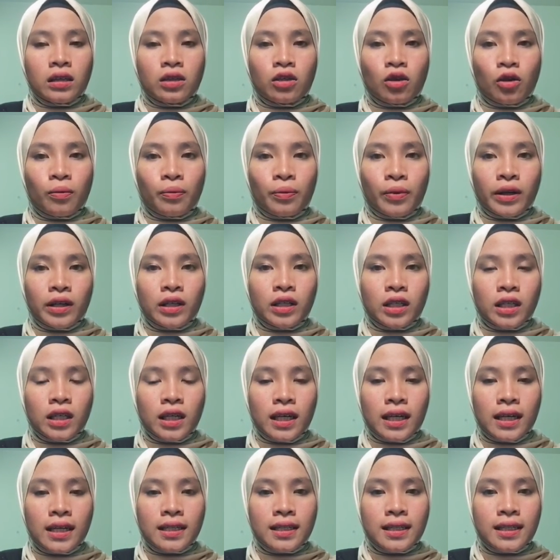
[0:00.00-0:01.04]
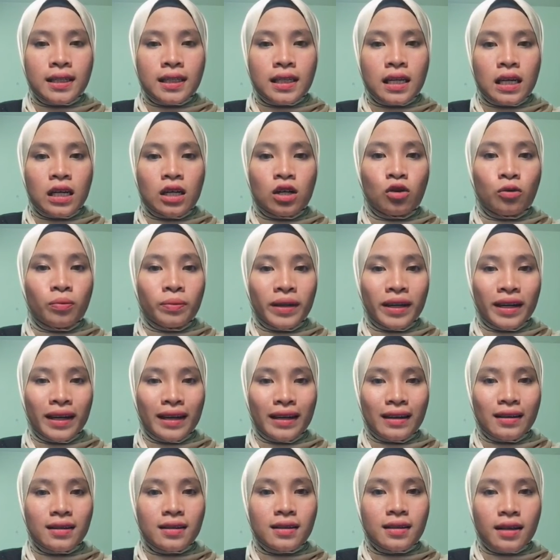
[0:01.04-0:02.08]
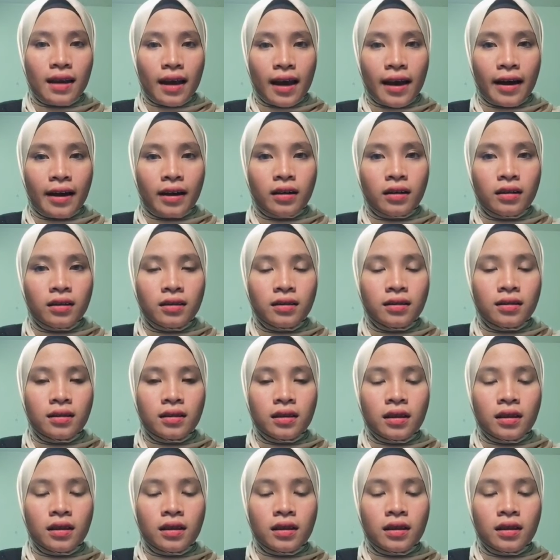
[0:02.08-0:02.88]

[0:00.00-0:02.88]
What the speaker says: the operation is luminance L,